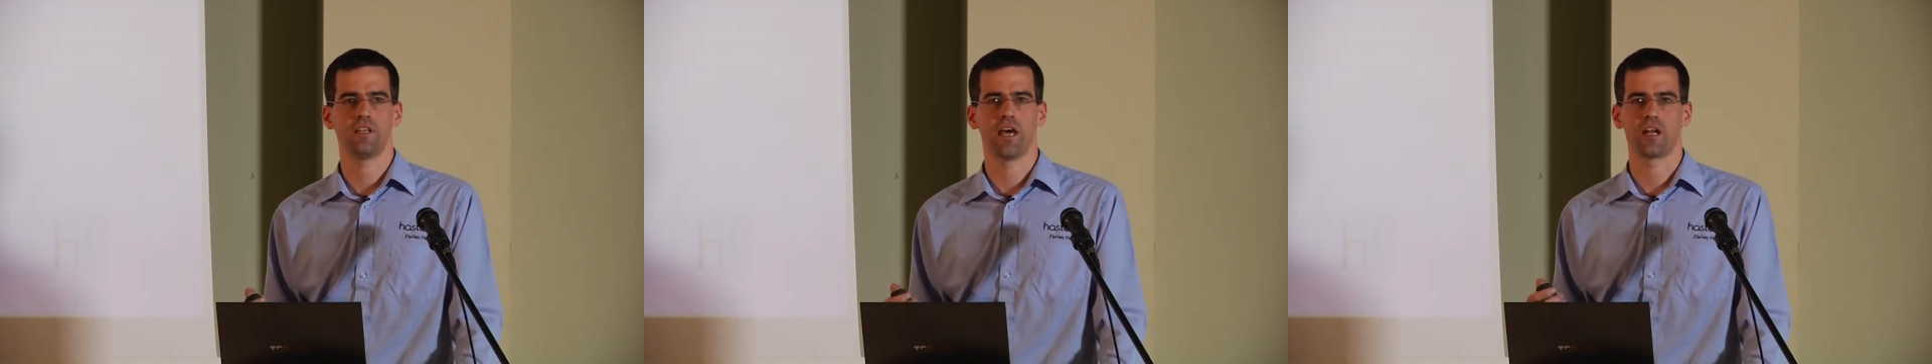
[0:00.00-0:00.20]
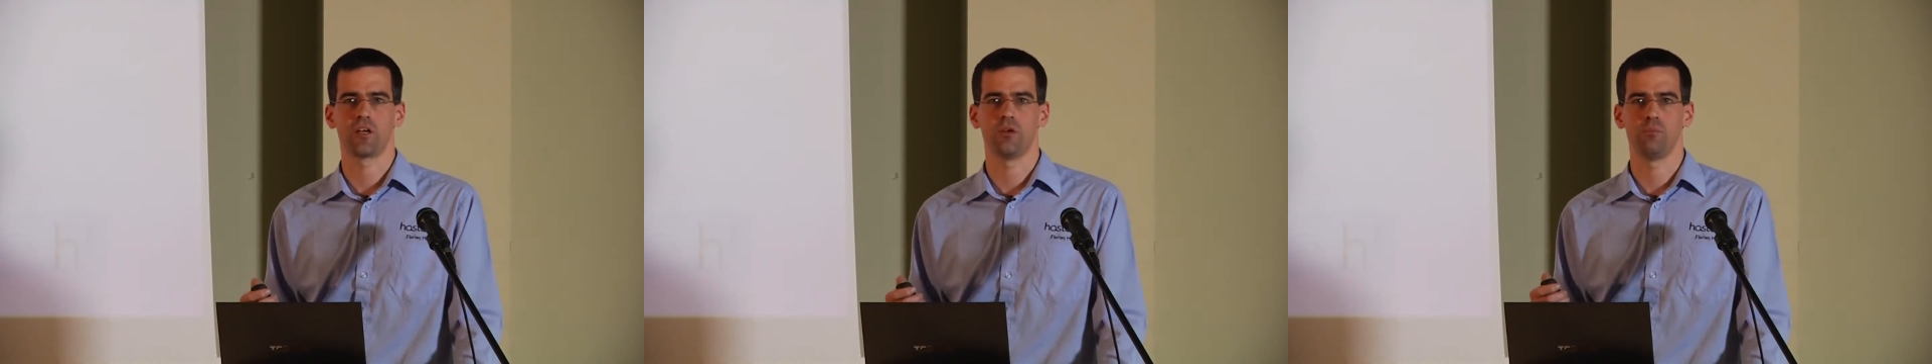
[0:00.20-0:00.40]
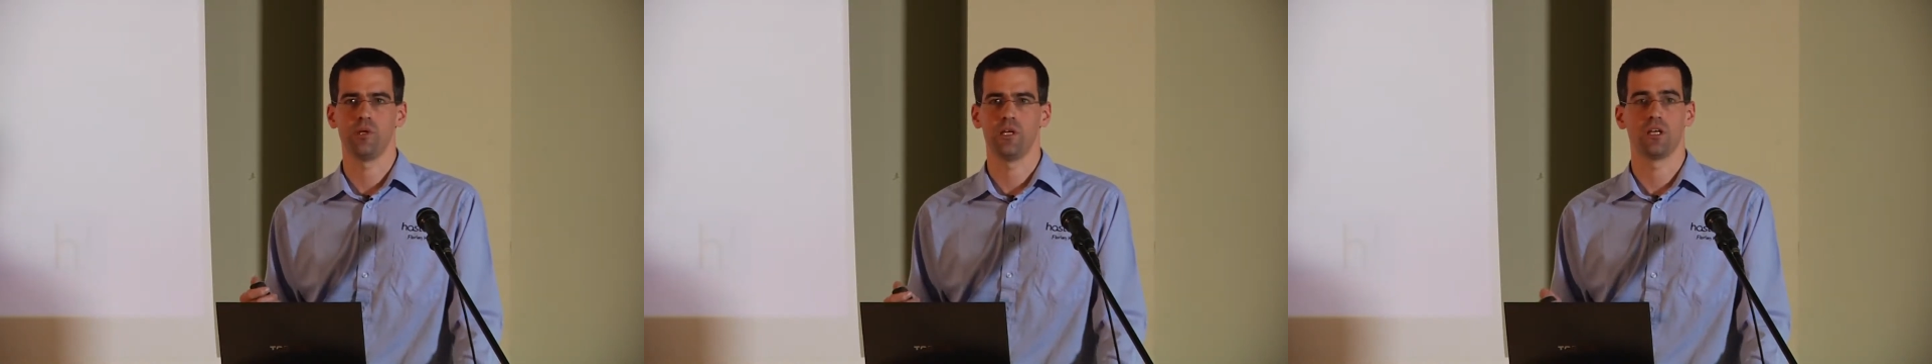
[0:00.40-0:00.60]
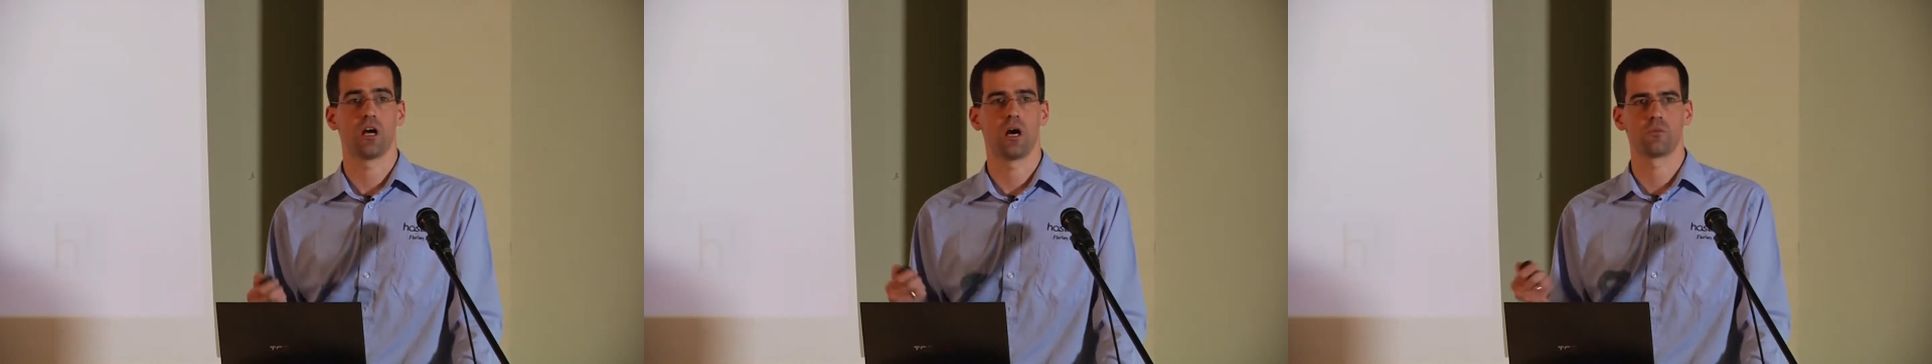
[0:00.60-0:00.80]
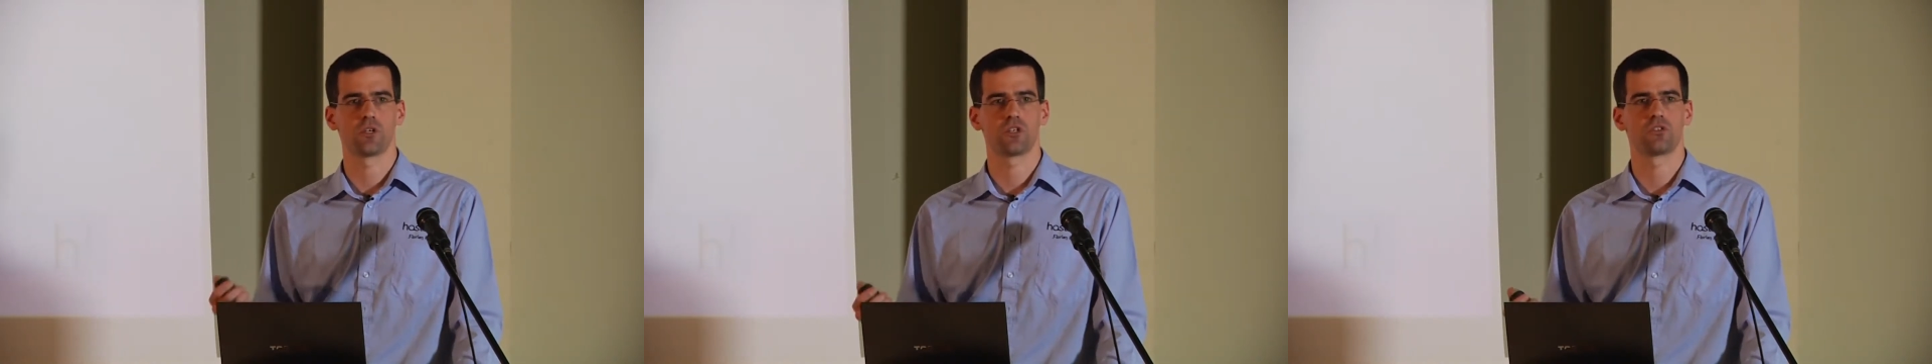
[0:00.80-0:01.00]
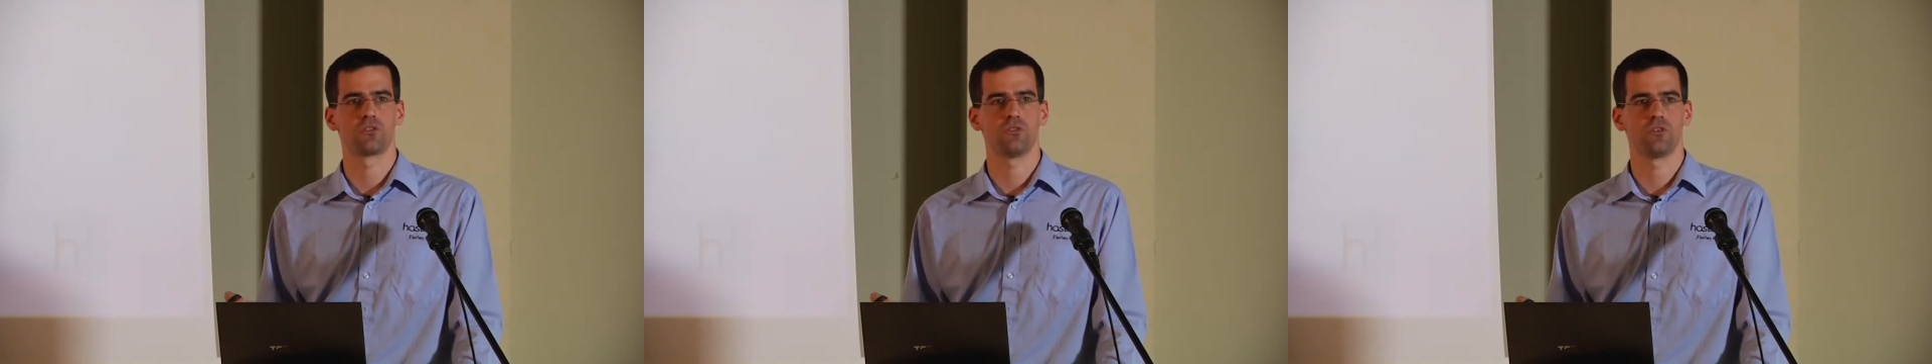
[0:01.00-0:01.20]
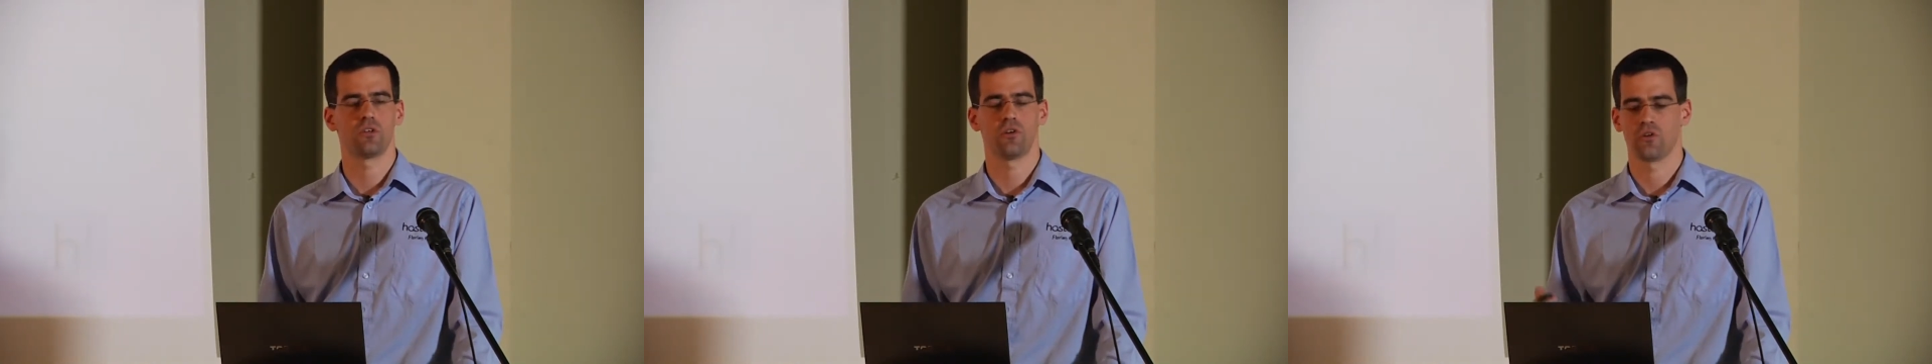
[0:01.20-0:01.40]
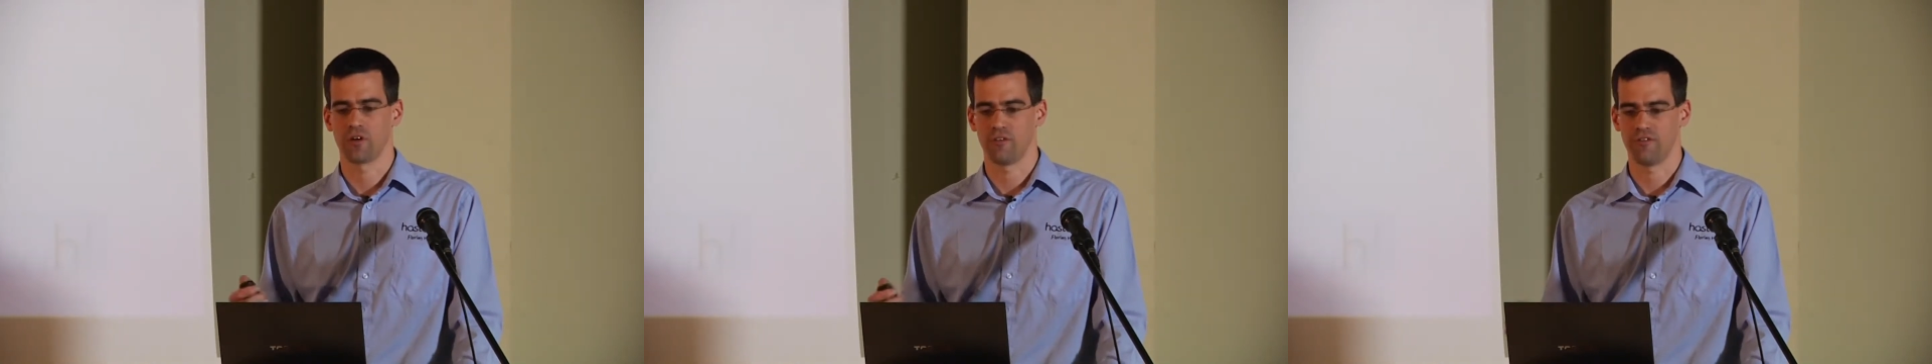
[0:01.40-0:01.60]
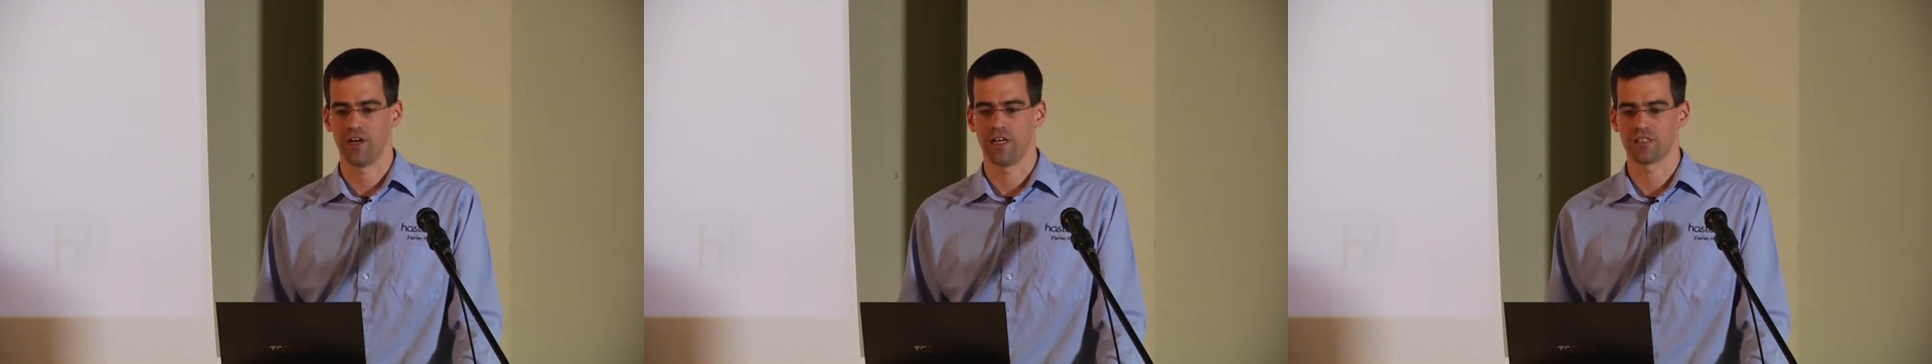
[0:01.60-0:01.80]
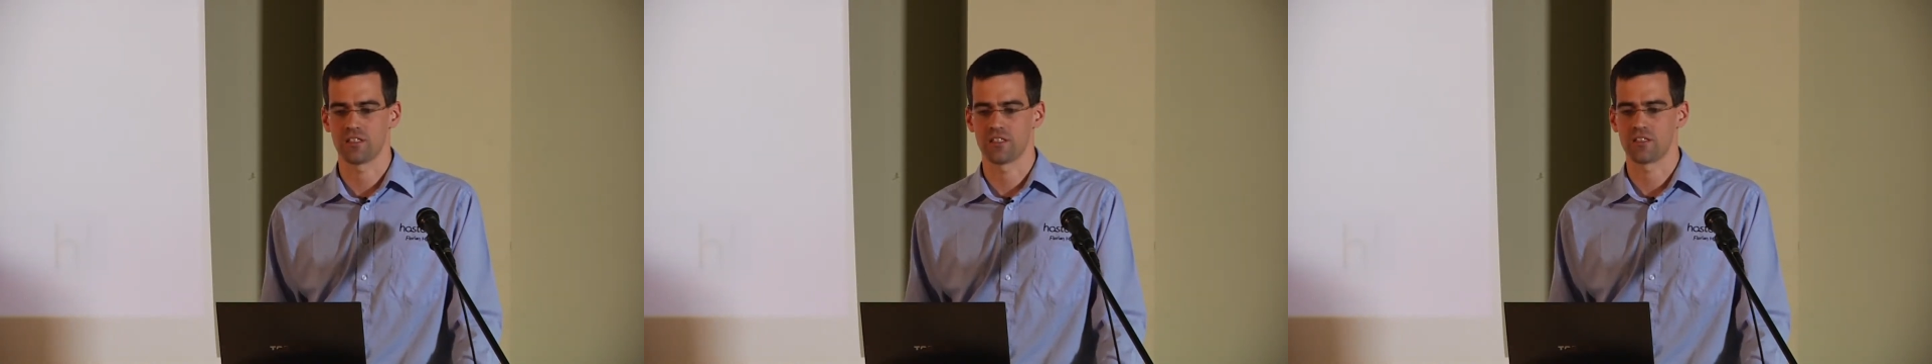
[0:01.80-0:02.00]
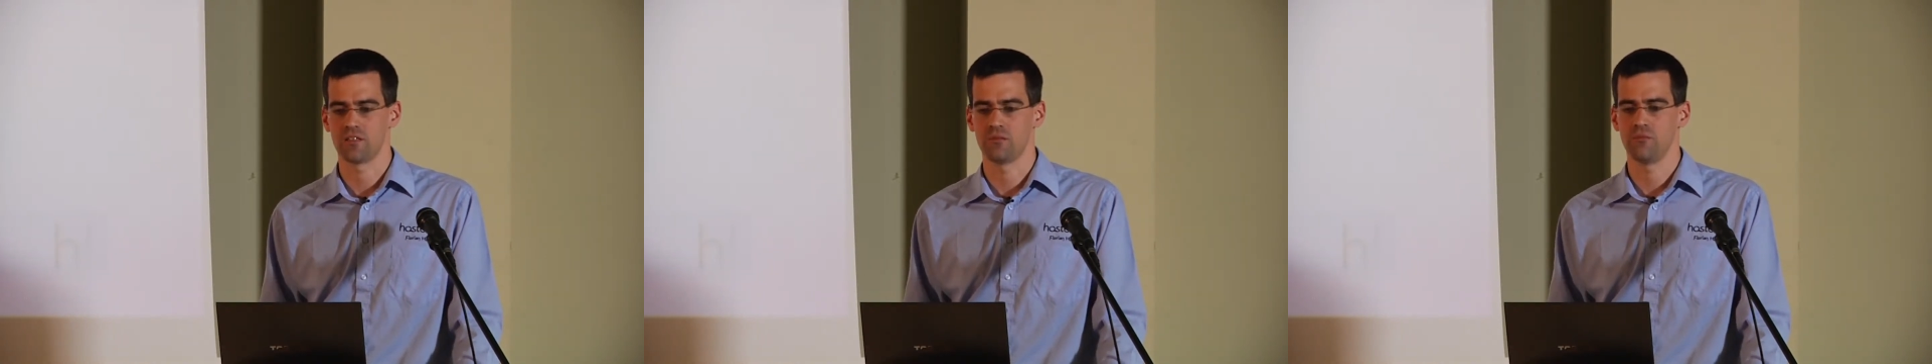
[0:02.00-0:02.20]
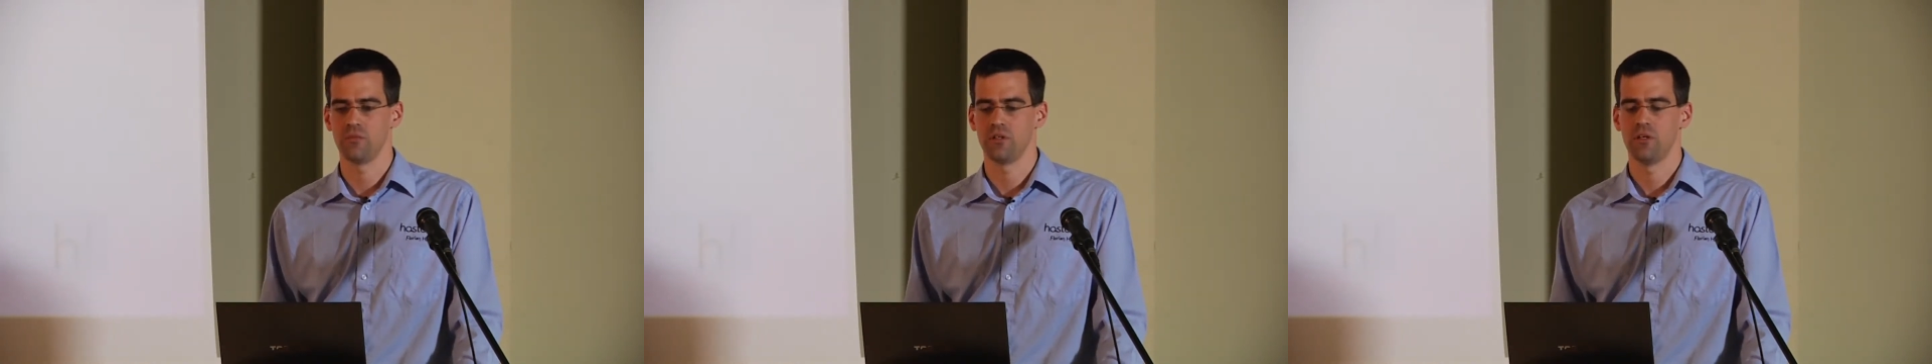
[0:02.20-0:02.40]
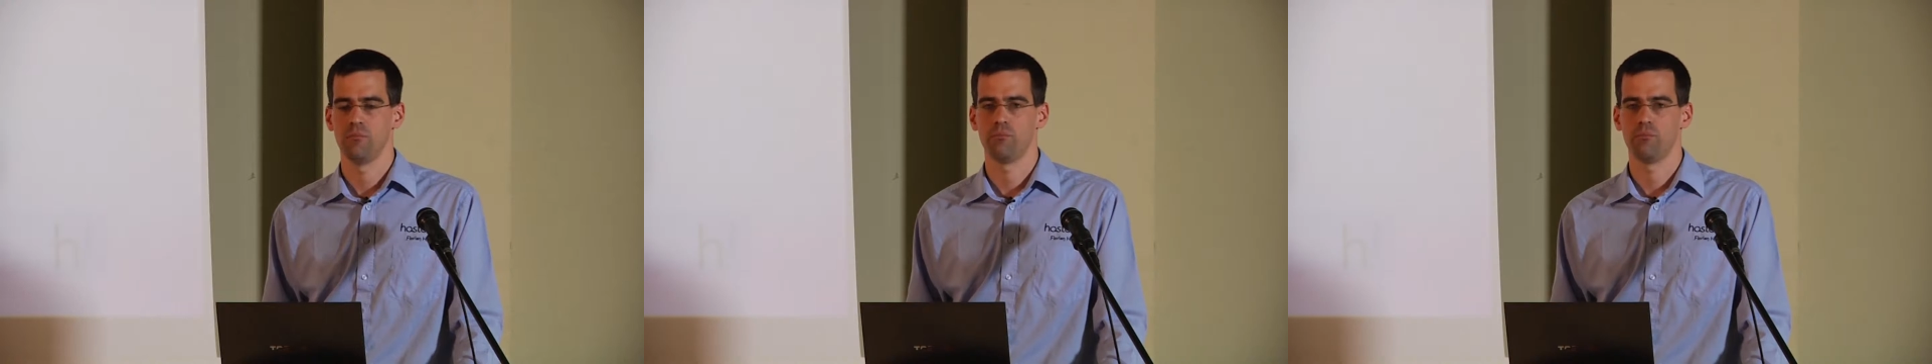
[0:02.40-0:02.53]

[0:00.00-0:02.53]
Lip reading: that could be an object store or a file system.